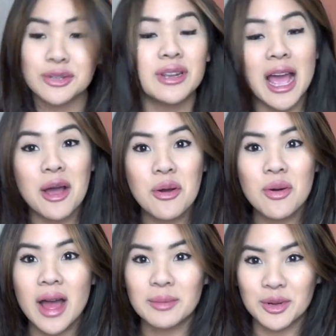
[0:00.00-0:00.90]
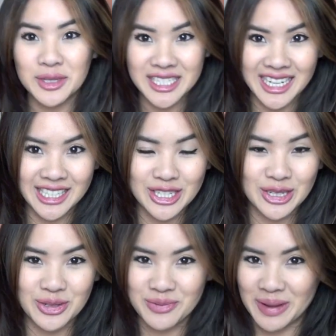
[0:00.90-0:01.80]
So now I'm going to get
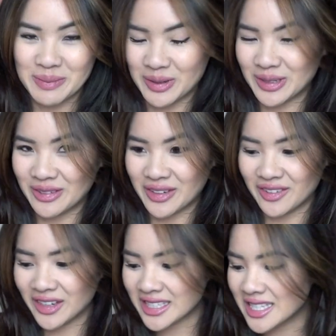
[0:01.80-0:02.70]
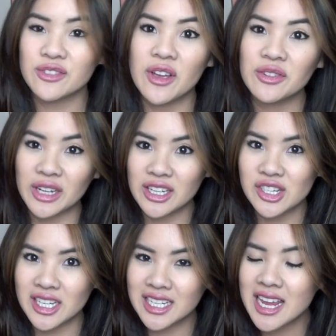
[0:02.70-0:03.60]
into my beauty favorites. It's a
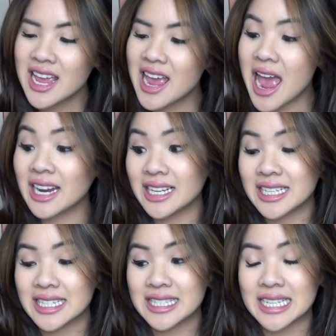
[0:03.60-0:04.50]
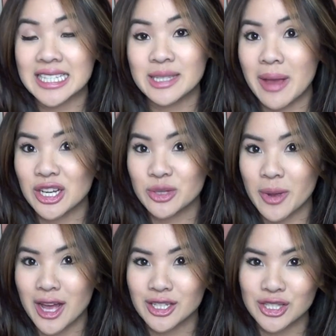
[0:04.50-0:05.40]
foundation and it is the
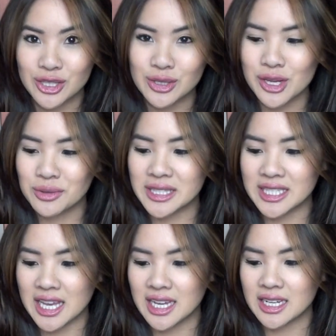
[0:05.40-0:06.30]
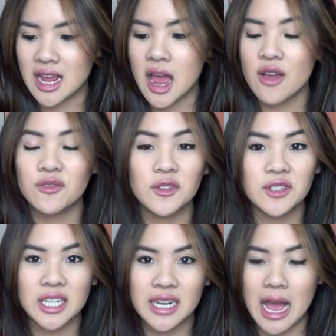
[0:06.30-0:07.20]
Smashbox Studio Skin
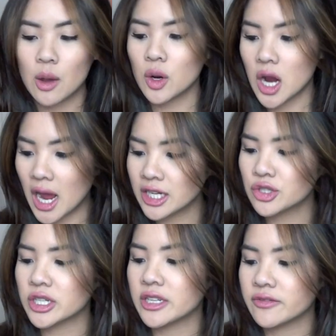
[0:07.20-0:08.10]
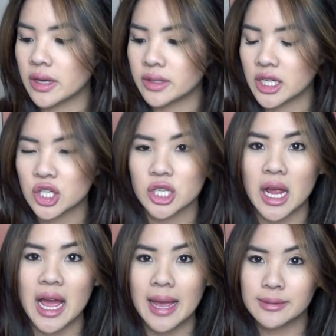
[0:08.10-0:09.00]
15-hour hydrating foundation.
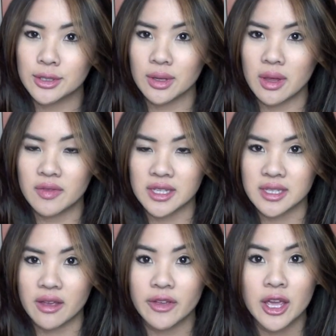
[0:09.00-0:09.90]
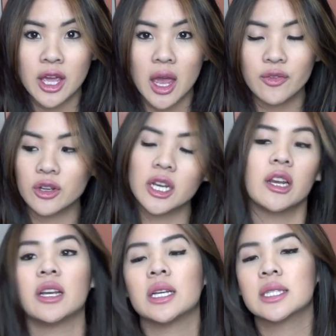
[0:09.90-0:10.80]
I absolutely love this stuff. If you're
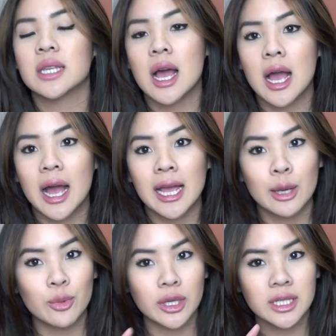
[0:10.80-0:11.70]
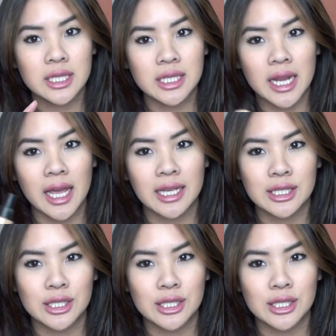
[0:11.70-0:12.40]
curious, I am wearing this today,